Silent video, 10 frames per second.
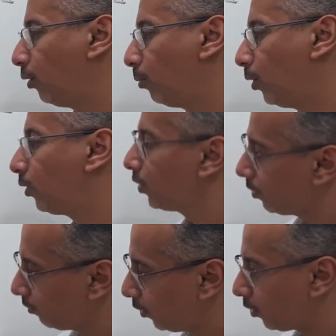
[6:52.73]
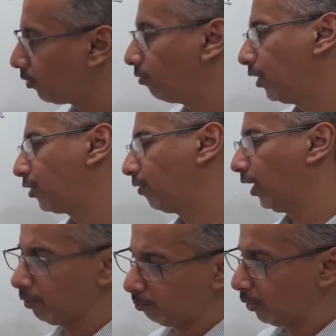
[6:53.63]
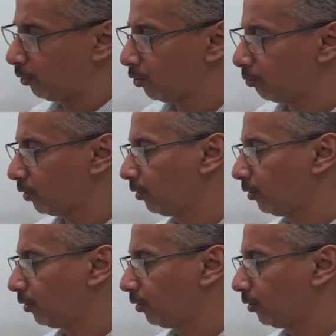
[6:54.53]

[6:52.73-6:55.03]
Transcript: bonds for face value, because